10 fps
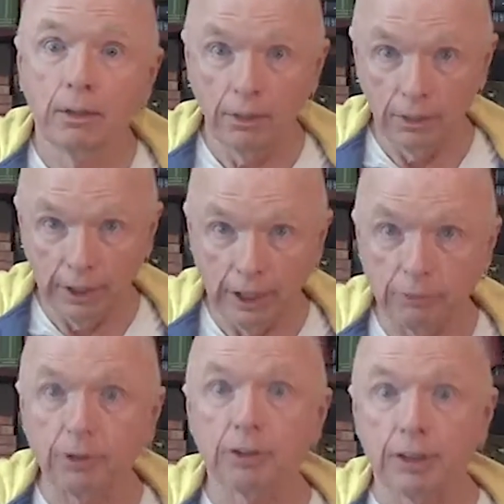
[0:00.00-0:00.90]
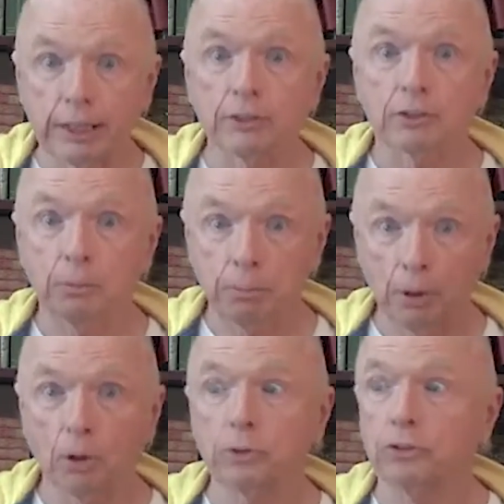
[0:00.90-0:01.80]
that everything is
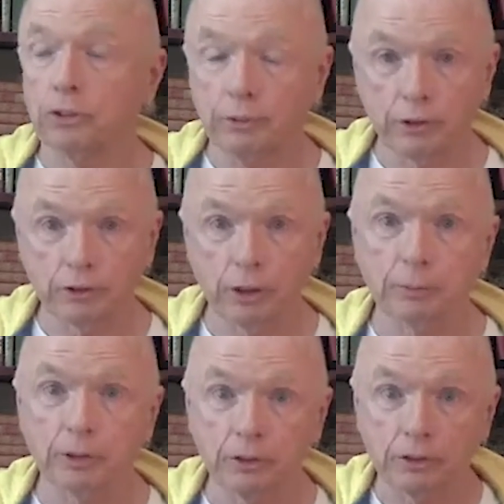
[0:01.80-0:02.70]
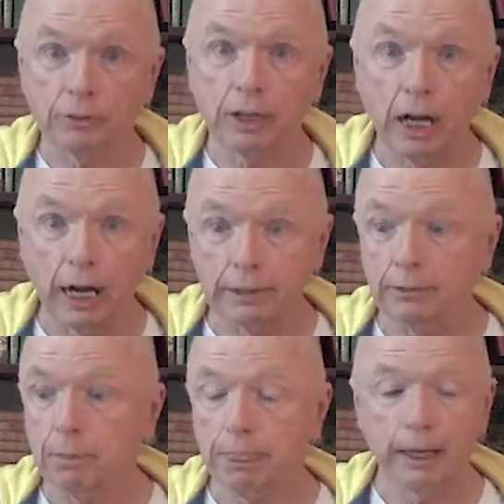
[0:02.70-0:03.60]
composed of the substance of God.
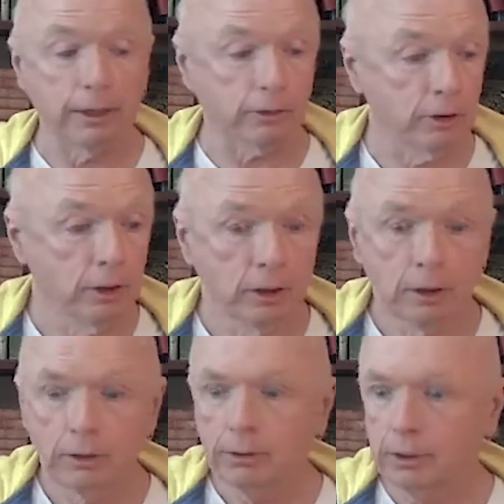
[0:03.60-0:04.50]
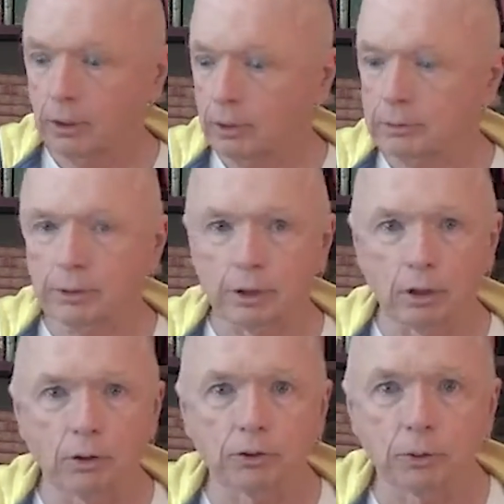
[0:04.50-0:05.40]
That, the
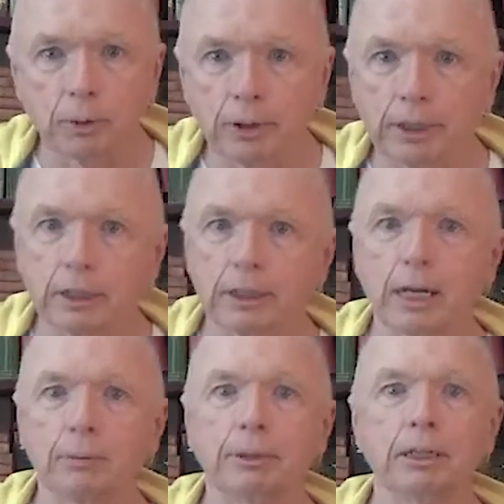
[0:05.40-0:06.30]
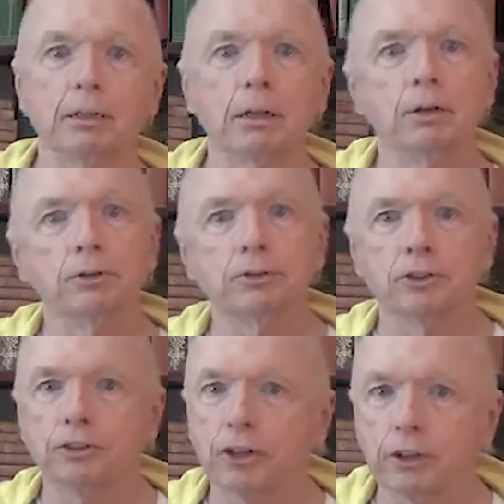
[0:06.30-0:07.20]
clothes you're wearing are God being clothes, the
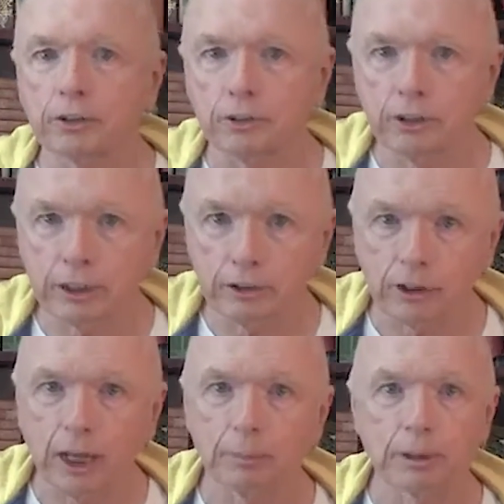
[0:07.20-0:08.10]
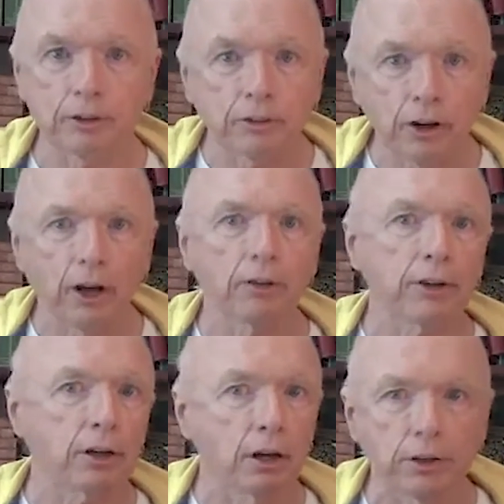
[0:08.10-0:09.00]
chair you're sitting is God being a chair, the
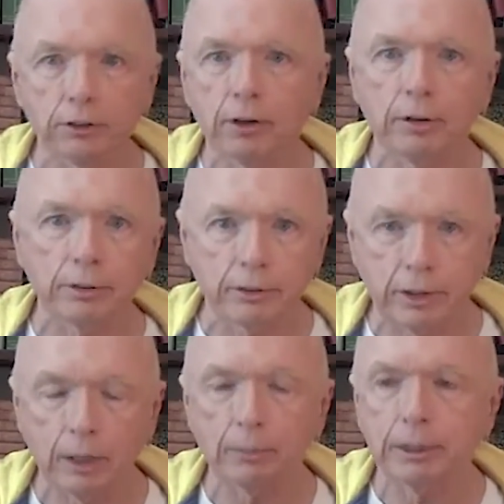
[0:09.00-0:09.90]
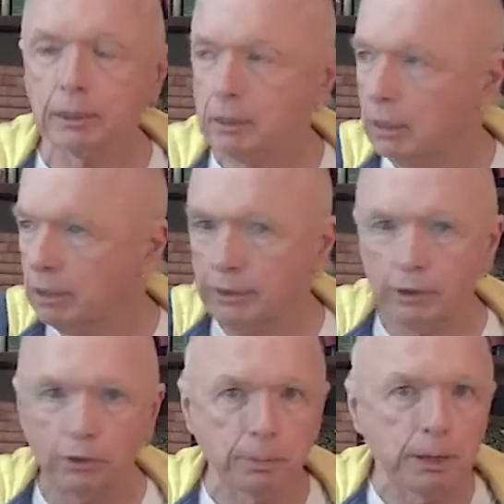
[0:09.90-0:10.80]
car you're driving is God being a car, the
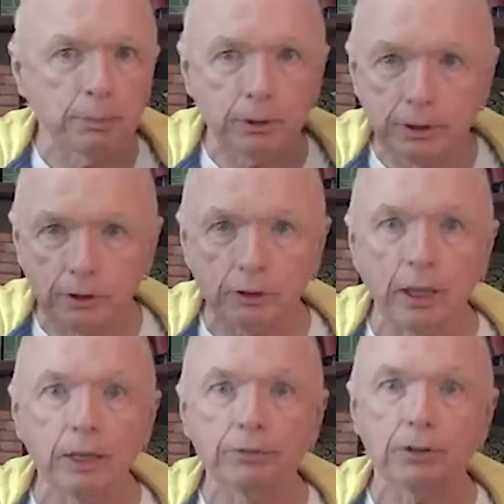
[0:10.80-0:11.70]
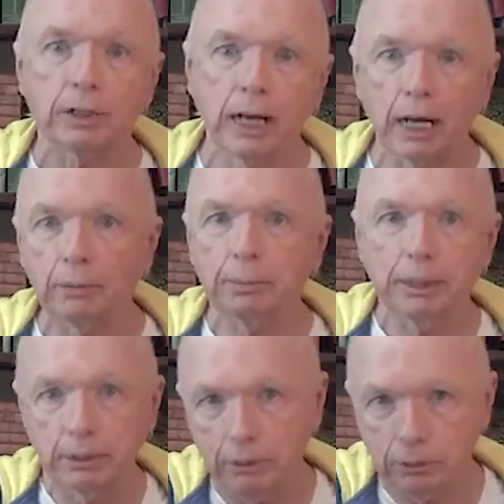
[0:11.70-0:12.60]
other people in your life are God
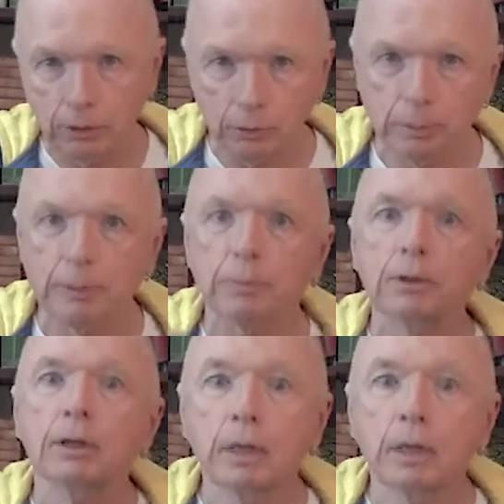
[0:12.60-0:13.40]
being those other people.